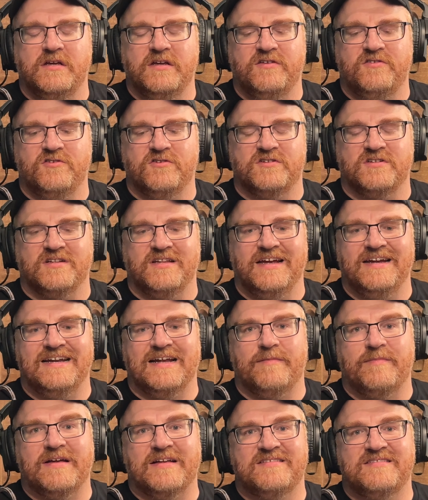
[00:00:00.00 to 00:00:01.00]
is your delay
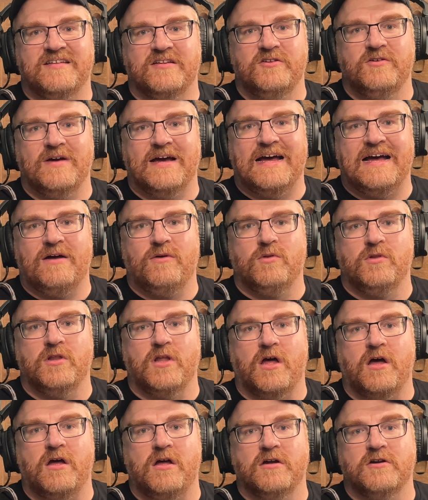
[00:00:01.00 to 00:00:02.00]
knob. That's telling you how
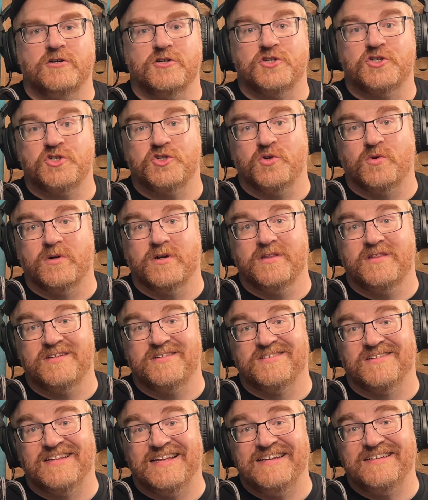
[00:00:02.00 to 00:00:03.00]
long or short the
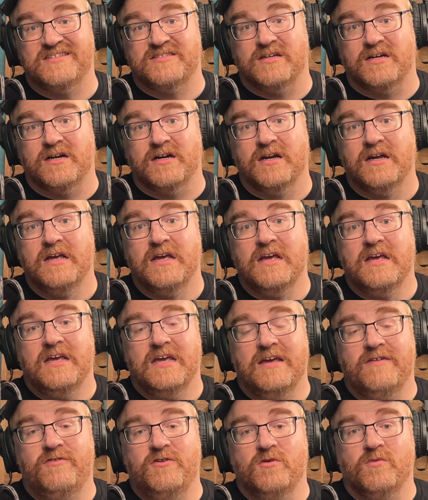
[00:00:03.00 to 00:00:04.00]
delays are.
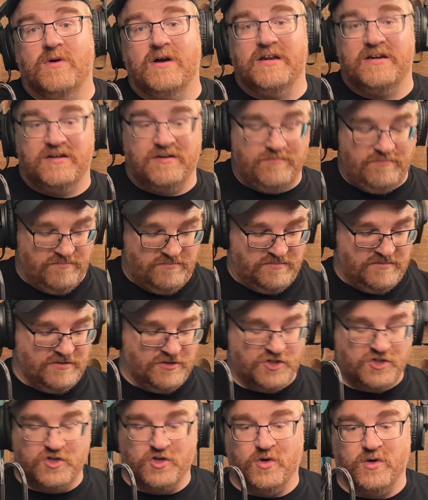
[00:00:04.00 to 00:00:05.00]
If you wanted them
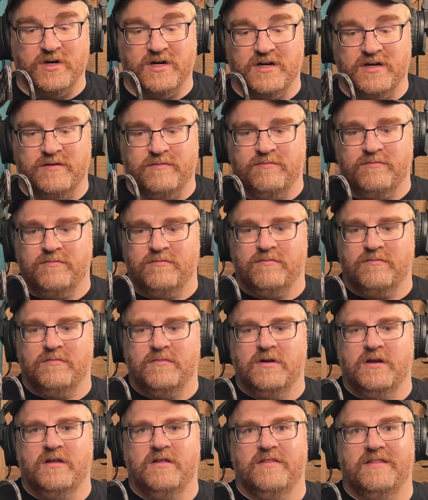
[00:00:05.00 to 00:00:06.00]
short,
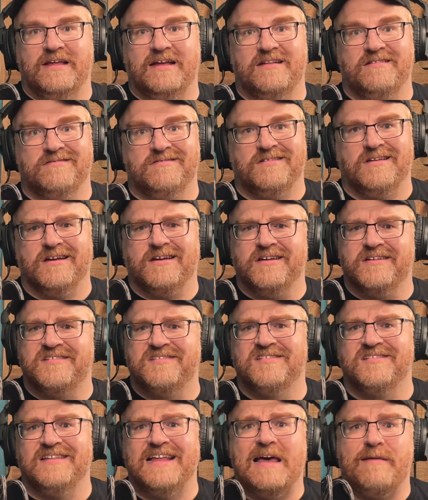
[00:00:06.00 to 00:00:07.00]
that's like a
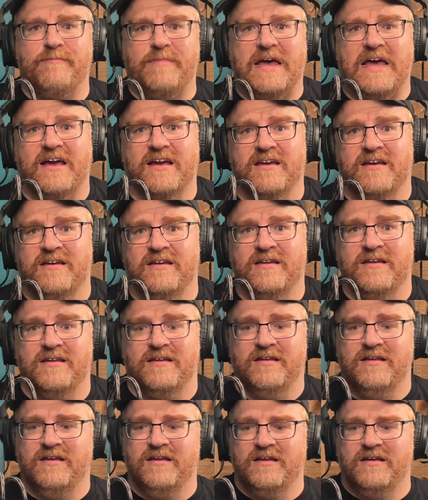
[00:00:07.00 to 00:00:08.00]
slapback.
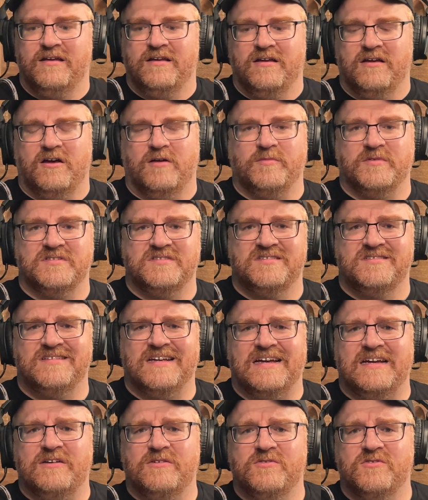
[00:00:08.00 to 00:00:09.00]
Almost
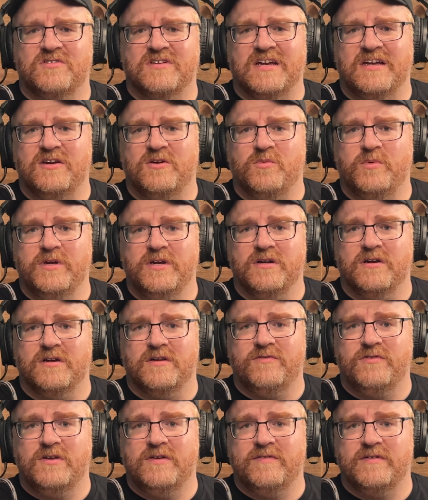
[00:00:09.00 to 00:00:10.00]
sounds kind of weird
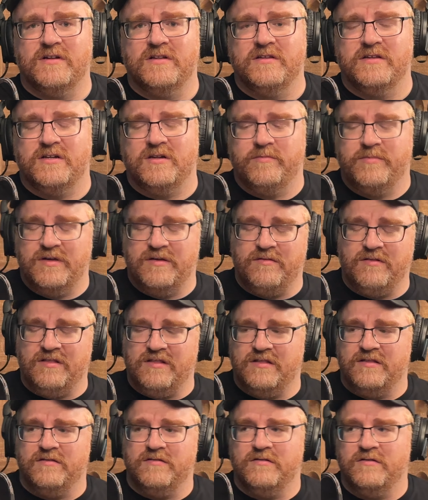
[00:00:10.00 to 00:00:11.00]
if you give it a little bit.
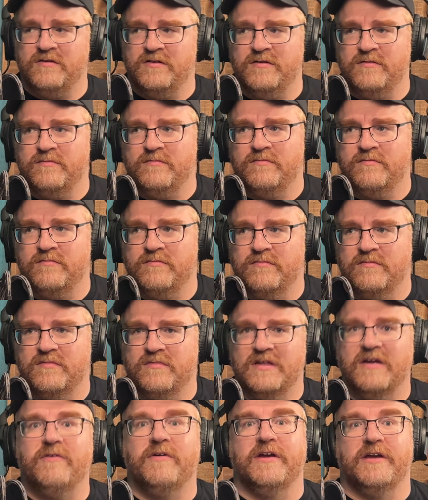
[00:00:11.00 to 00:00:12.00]

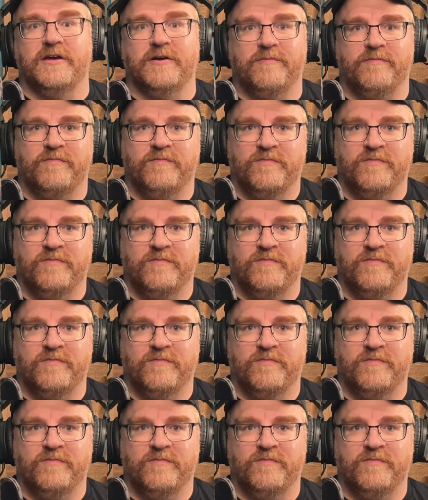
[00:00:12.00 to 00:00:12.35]
There we go.